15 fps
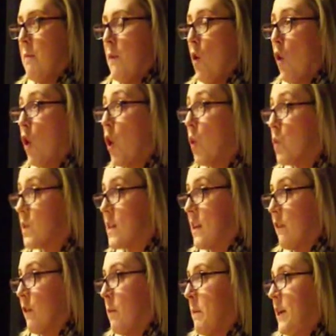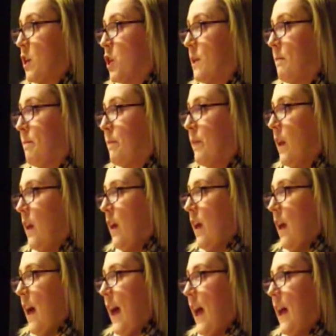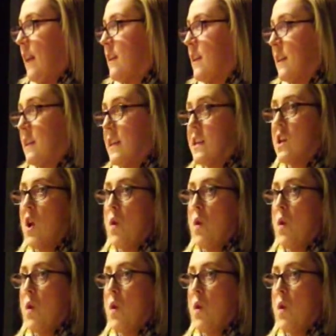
on closed information, and that this